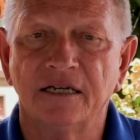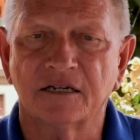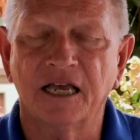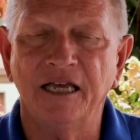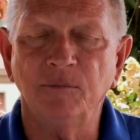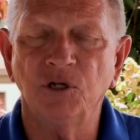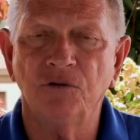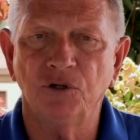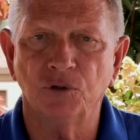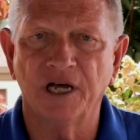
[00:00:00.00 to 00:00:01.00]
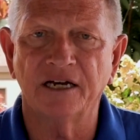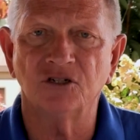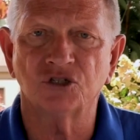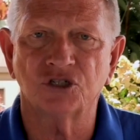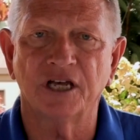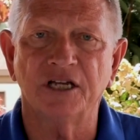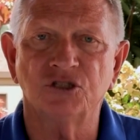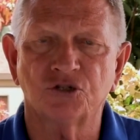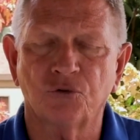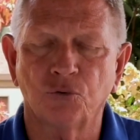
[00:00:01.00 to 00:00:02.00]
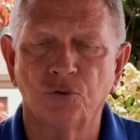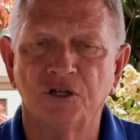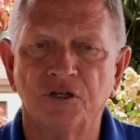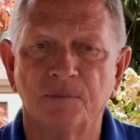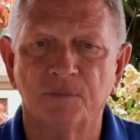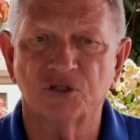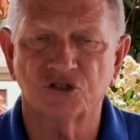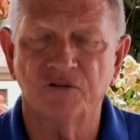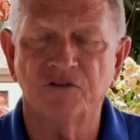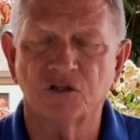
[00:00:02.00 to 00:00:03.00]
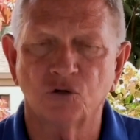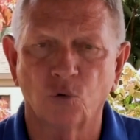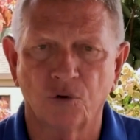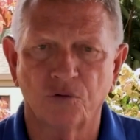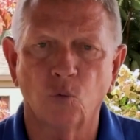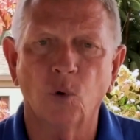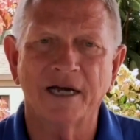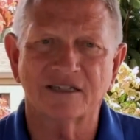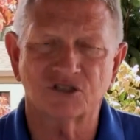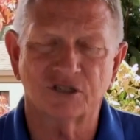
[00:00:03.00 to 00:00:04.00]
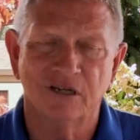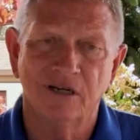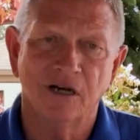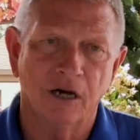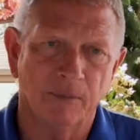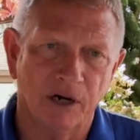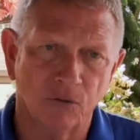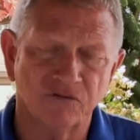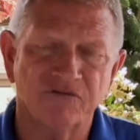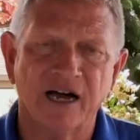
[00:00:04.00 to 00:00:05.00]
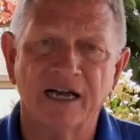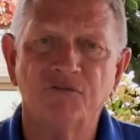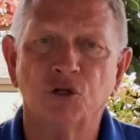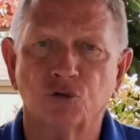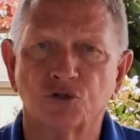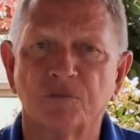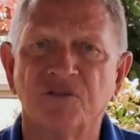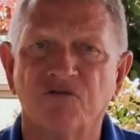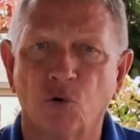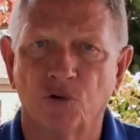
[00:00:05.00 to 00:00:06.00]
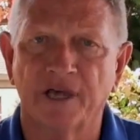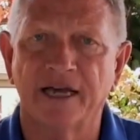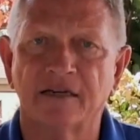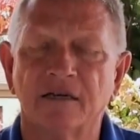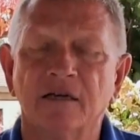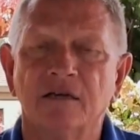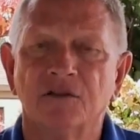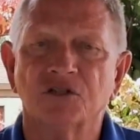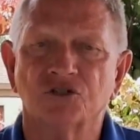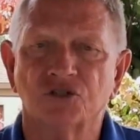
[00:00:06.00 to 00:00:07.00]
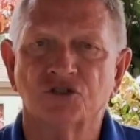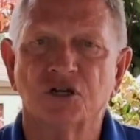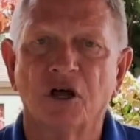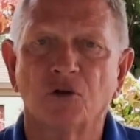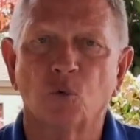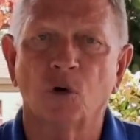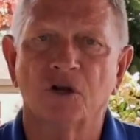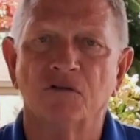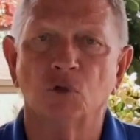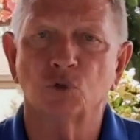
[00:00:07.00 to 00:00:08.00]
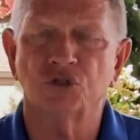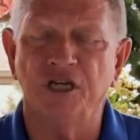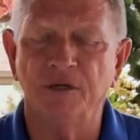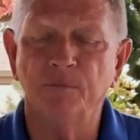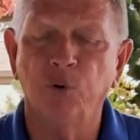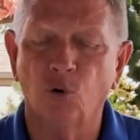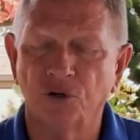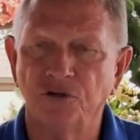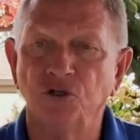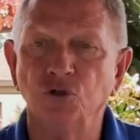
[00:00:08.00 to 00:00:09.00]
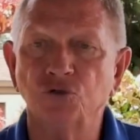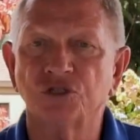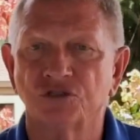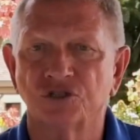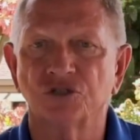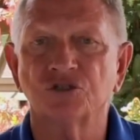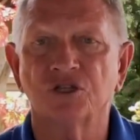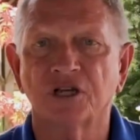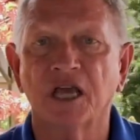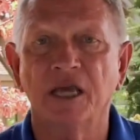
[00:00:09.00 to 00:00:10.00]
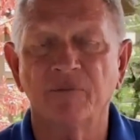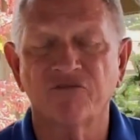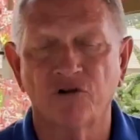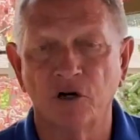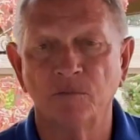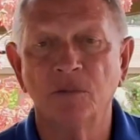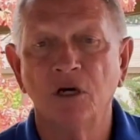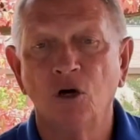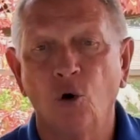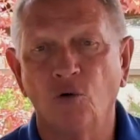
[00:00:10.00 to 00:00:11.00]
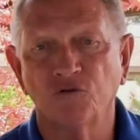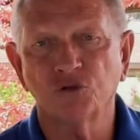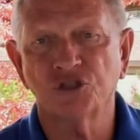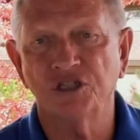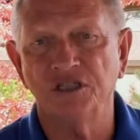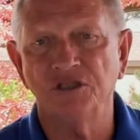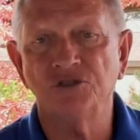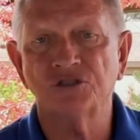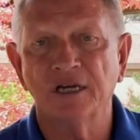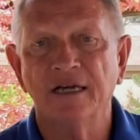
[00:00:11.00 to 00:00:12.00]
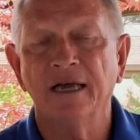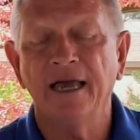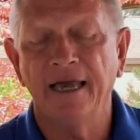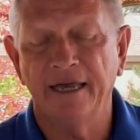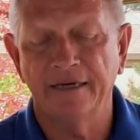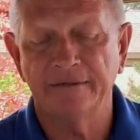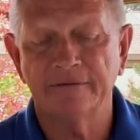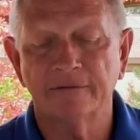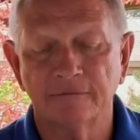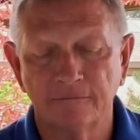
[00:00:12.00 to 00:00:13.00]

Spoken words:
It came to the United States through the Pacific Northwest about 5 years before that. This is another one of those imported nuisances that came from overseas and